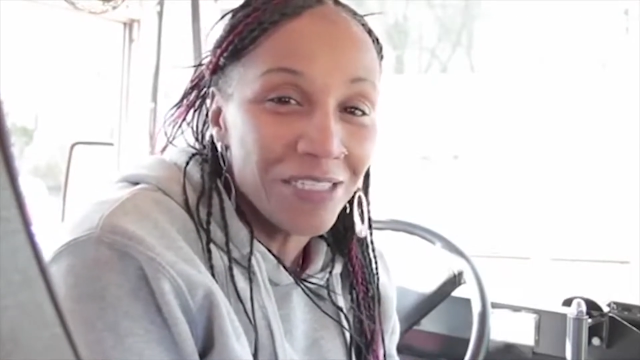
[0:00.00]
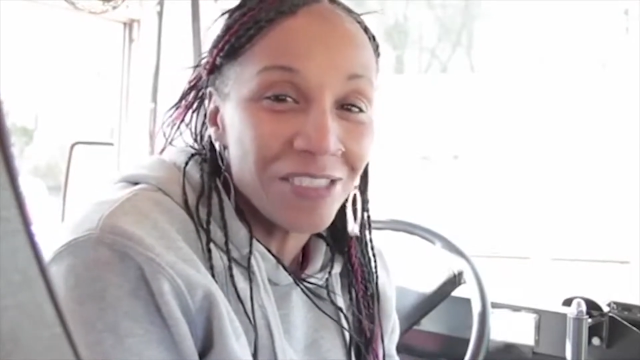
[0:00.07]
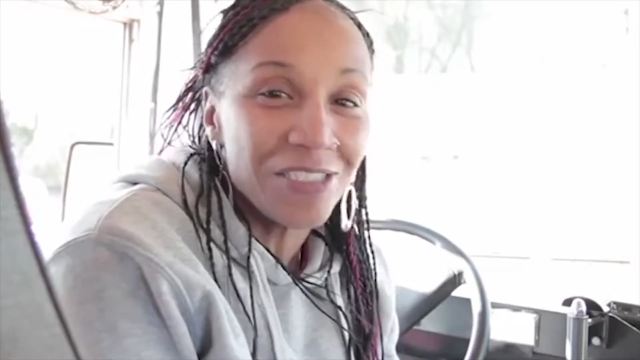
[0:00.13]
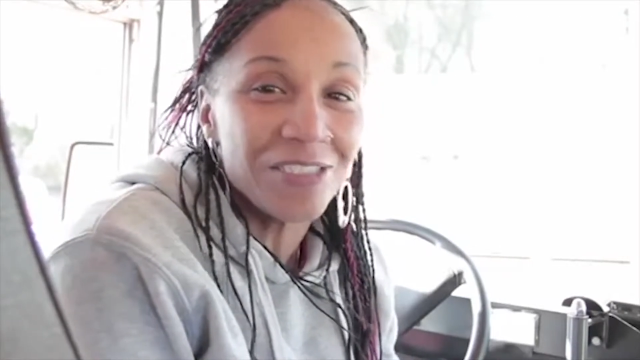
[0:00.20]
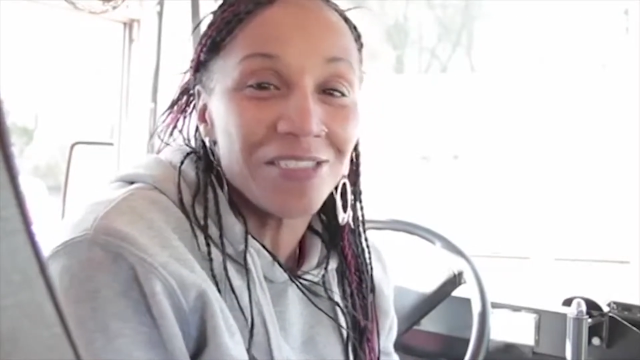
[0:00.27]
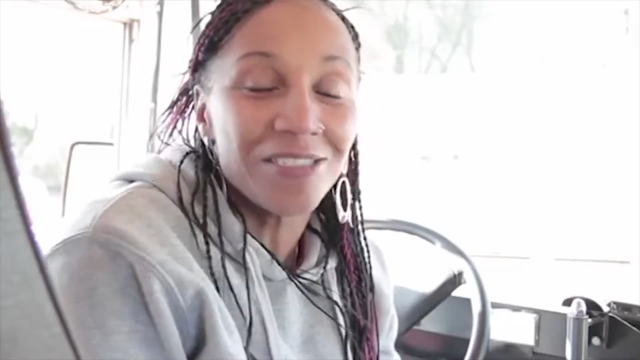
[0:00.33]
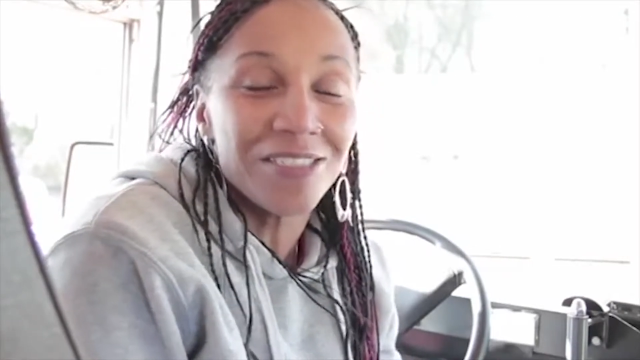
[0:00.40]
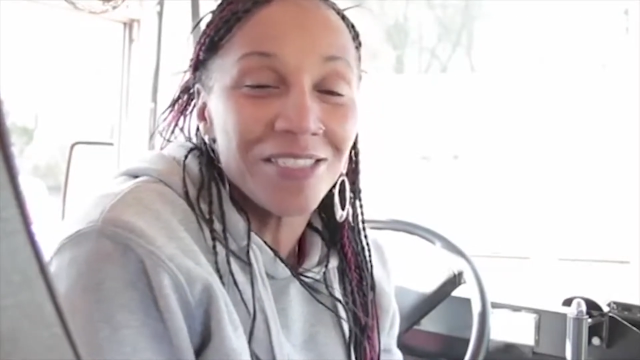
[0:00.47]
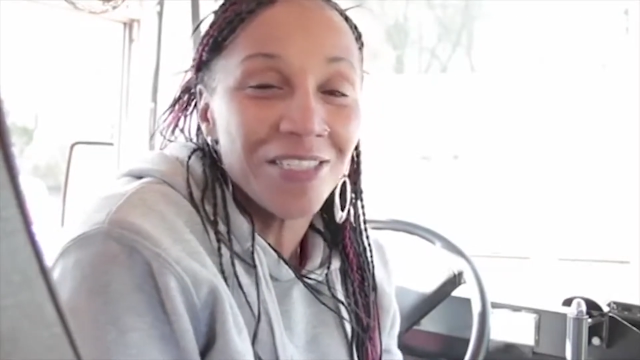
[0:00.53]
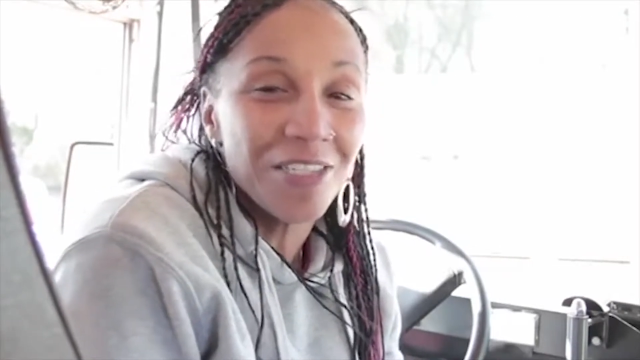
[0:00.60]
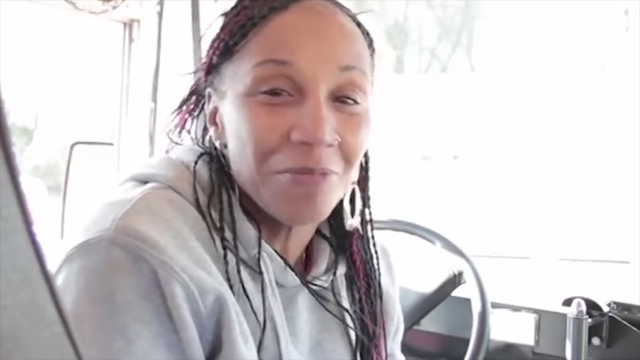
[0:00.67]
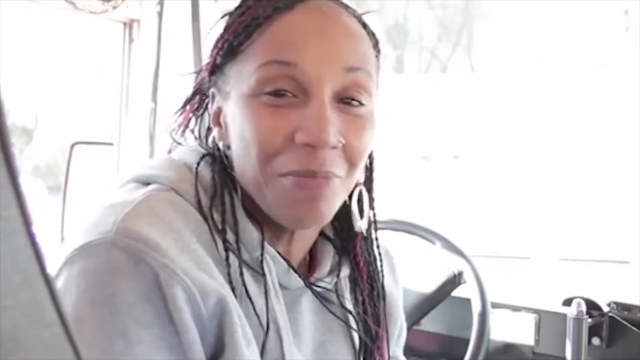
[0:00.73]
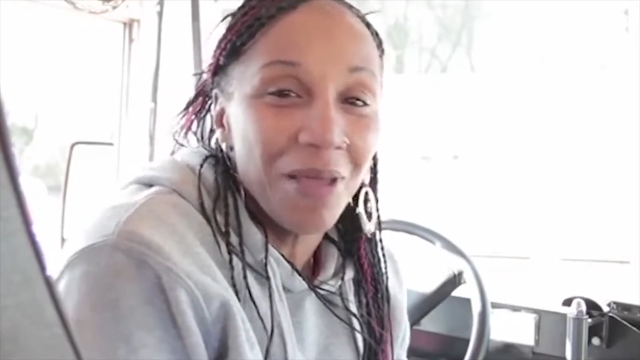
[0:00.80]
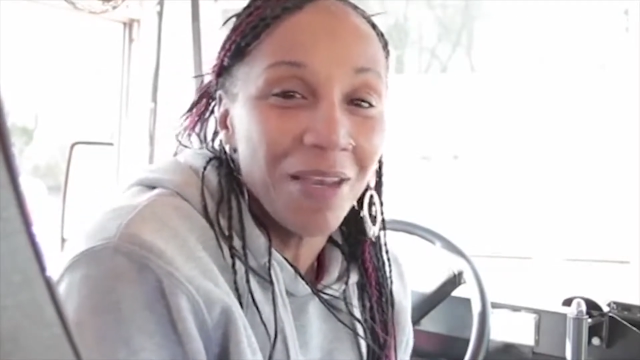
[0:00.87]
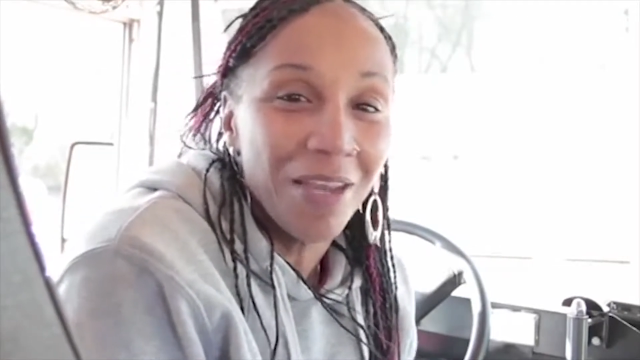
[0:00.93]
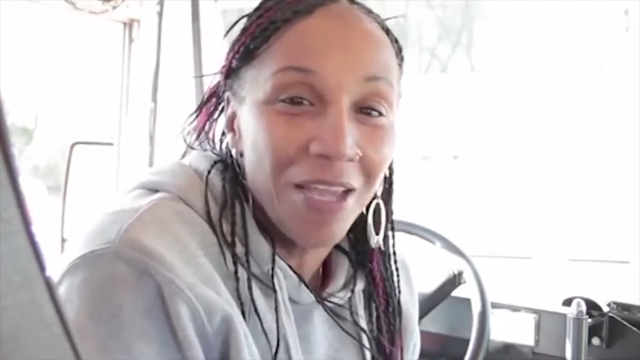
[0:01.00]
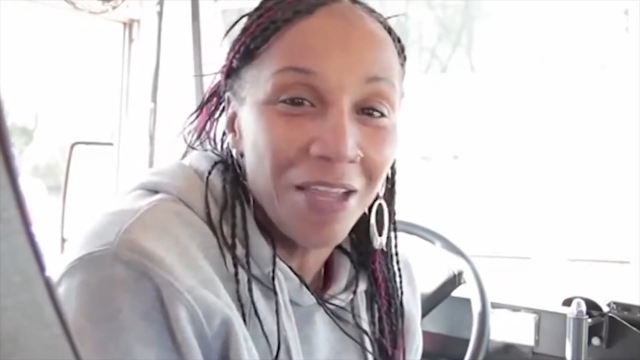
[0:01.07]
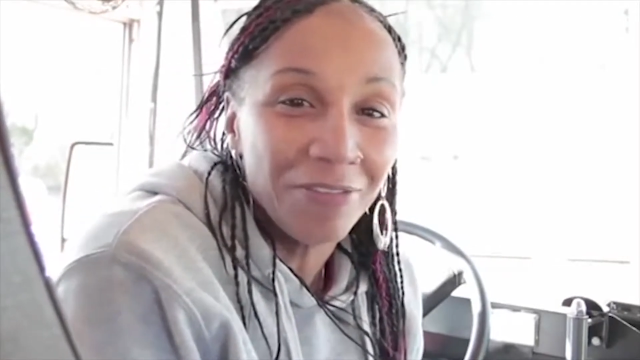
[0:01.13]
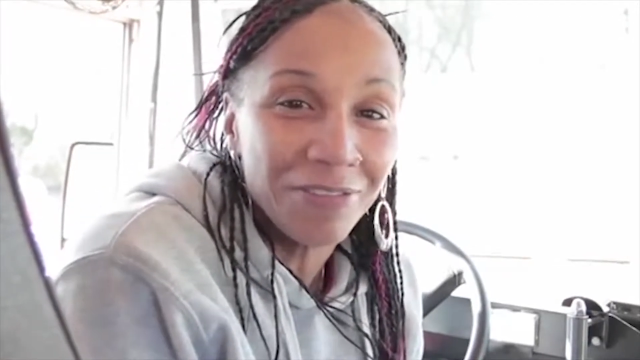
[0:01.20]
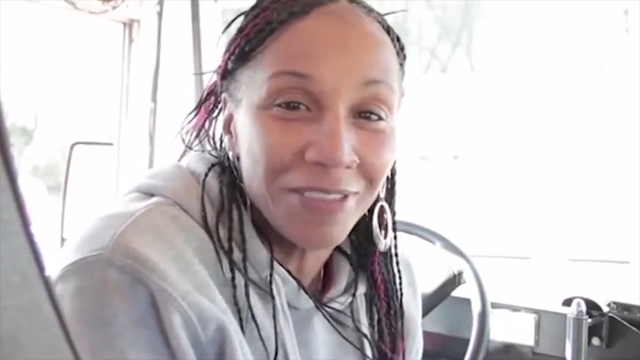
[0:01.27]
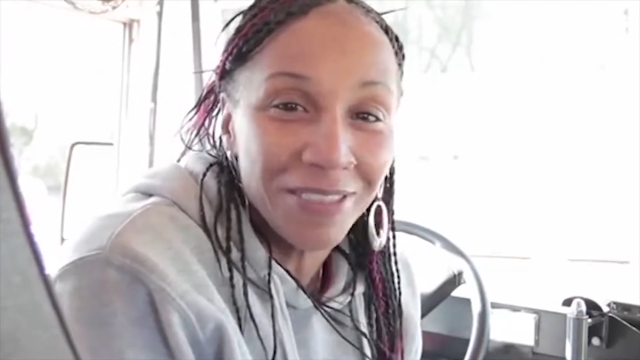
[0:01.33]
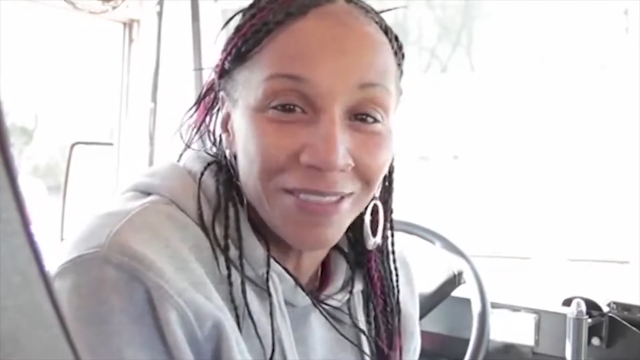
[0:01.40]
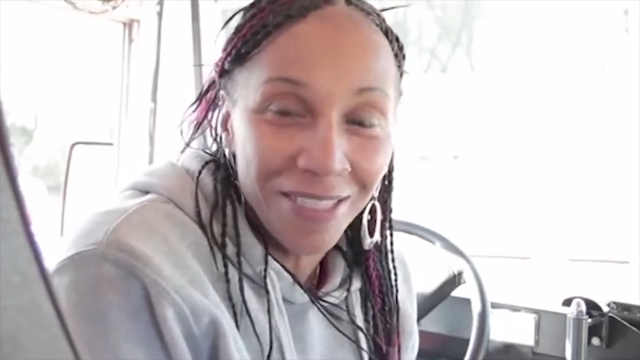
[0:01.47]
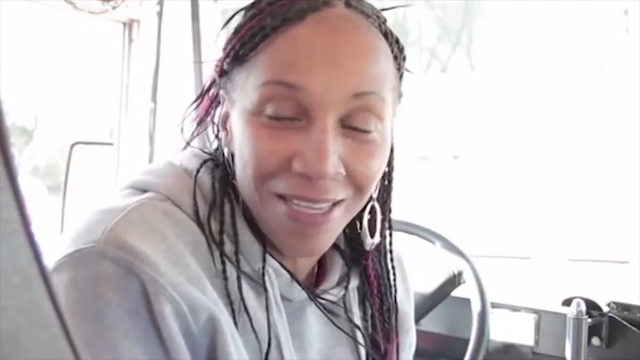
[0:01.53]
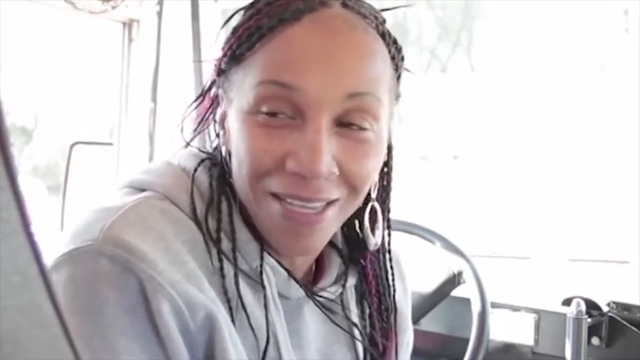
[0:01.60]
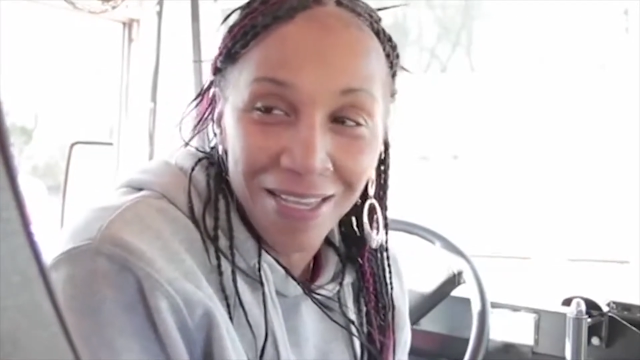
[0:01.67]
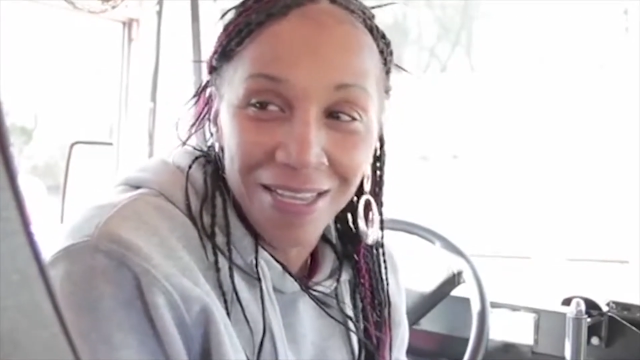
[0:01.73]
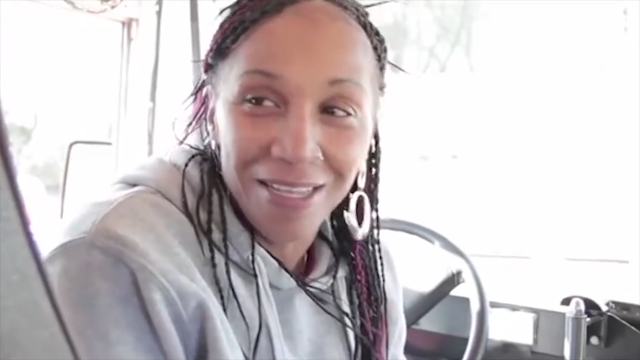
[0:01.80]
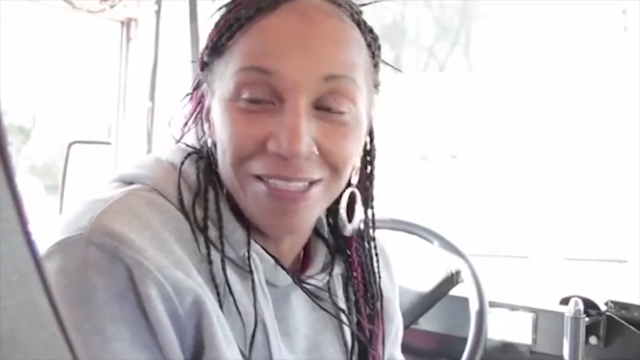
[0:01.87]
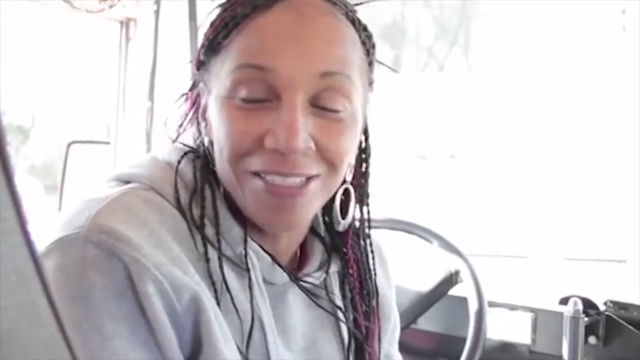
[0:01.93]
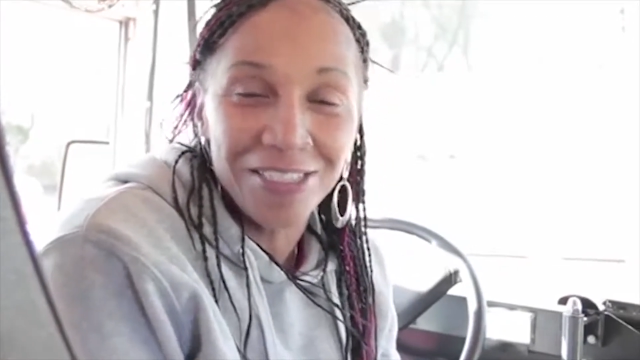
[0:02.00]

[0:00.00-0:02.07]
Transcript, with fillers: She's still in my life today.